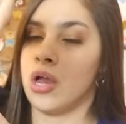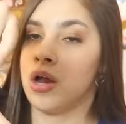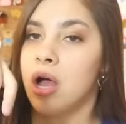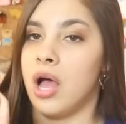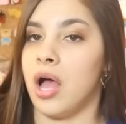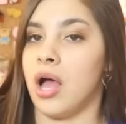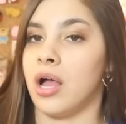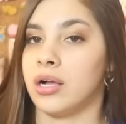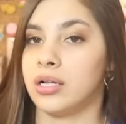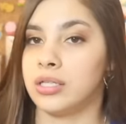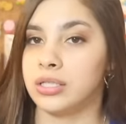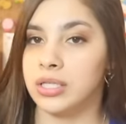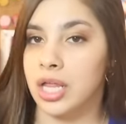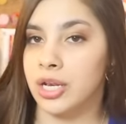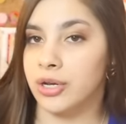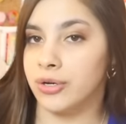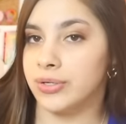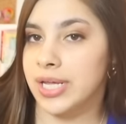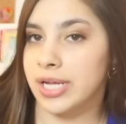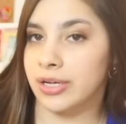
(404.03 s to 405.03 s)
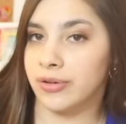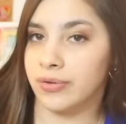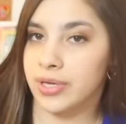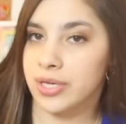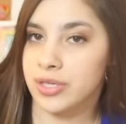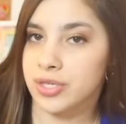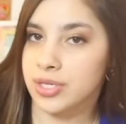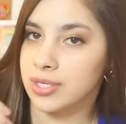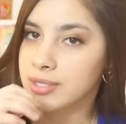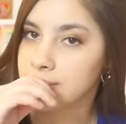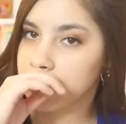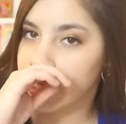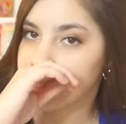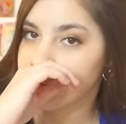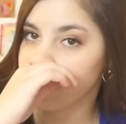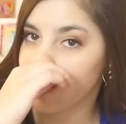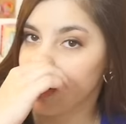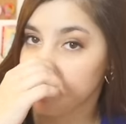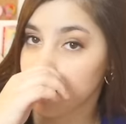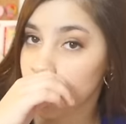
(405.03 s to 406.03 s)

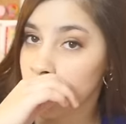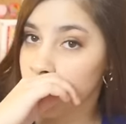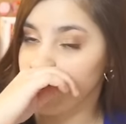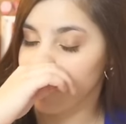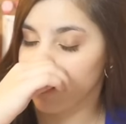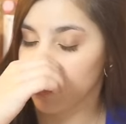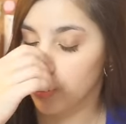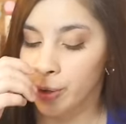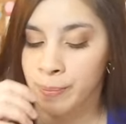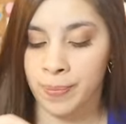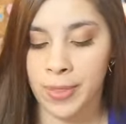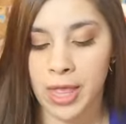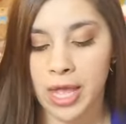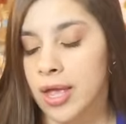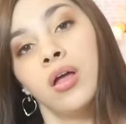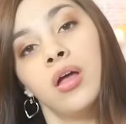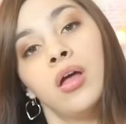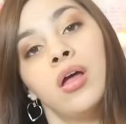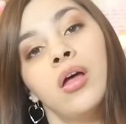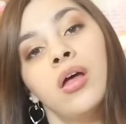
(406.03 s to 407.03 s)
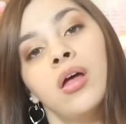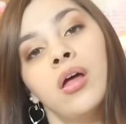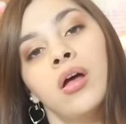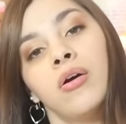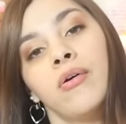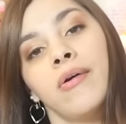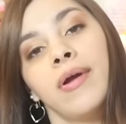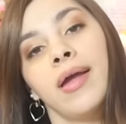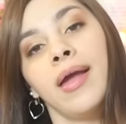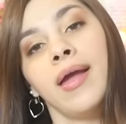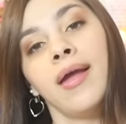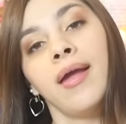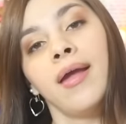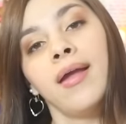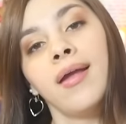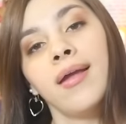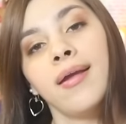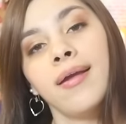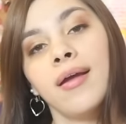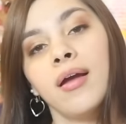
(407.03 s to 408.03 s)
That's what I'm going for.
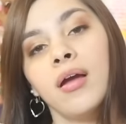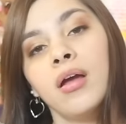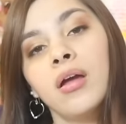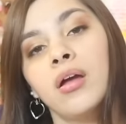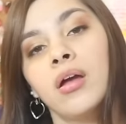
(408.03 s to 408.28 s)
Okay.